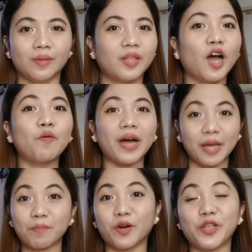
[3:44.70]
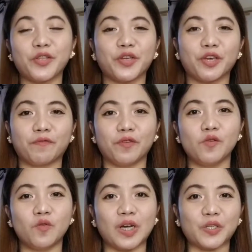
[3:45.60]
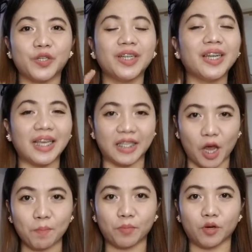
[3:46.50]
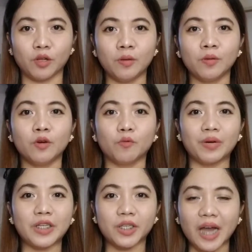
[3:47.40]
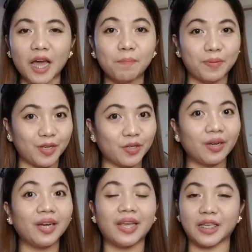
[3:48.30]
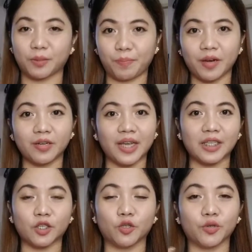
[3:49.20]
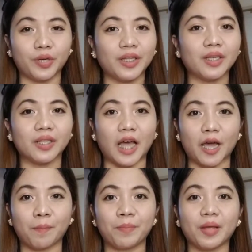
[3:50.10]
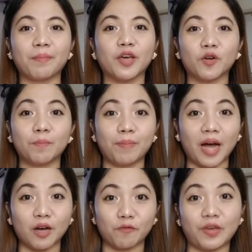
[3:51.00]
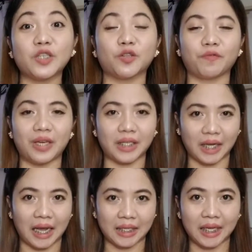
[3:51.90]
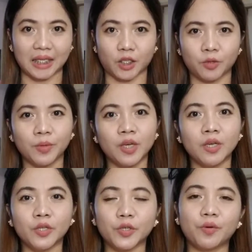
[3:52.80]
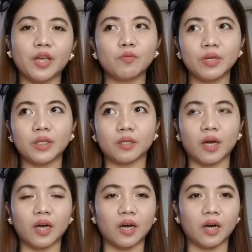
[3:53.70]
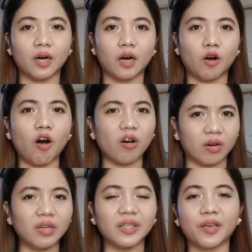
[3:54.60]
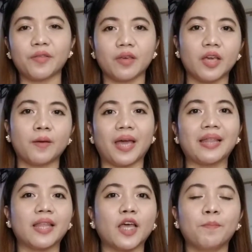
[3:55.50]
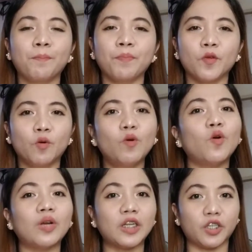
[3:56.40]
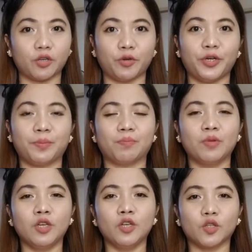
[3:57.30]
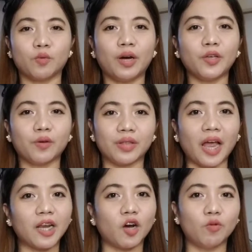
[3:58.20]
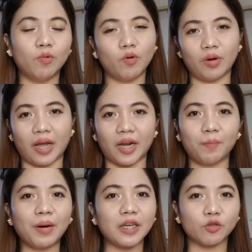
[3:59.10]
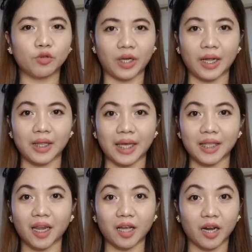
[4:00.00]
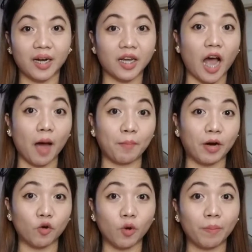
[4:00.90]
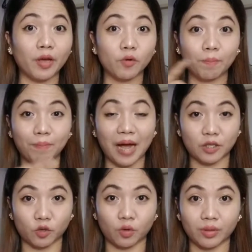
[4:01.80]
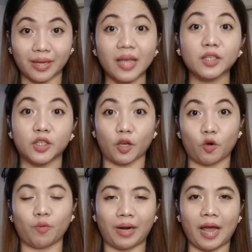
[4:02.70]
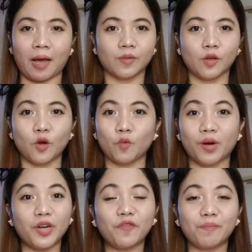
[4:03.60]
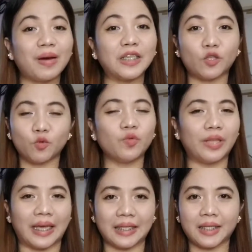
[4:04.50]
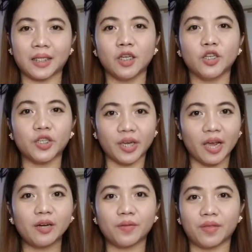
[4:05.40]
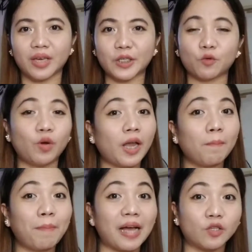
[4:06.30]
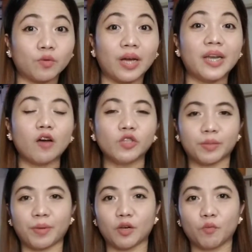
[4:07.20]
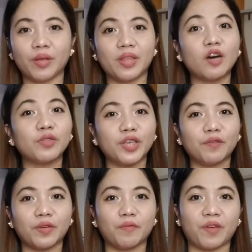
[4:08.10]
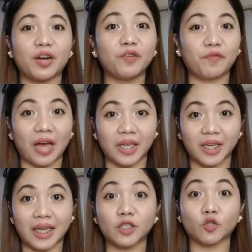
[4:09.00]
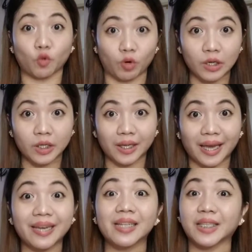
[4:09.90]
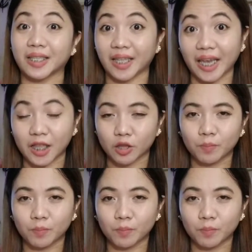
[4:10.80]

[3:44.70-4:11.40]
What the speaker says: Now, I am going to give you a certain example which I personally experienced during the time na meron pang face-to-face classes. So, it was August, I think, and then umuulan siya noon. So, ngayon, dahil nga umuulan, ang mga estudyante ay talagang nag-aabang kung merong pasok the next o wala. One of my students shared this walang pasok announcement without even verifying its source and its date.